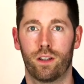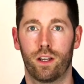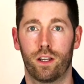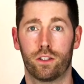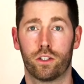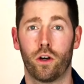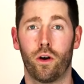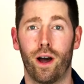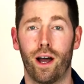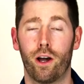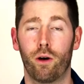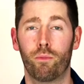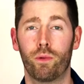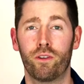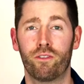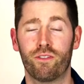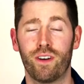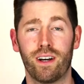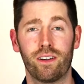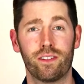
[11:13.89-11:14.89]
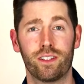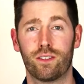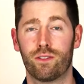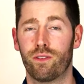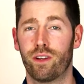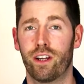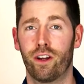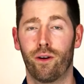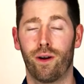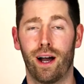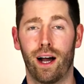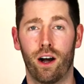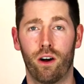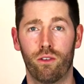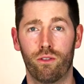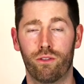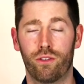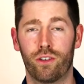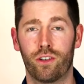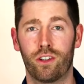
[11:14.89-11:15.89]
So I hope you found this video
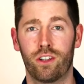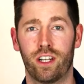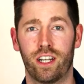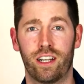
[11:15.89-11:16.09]
helpful.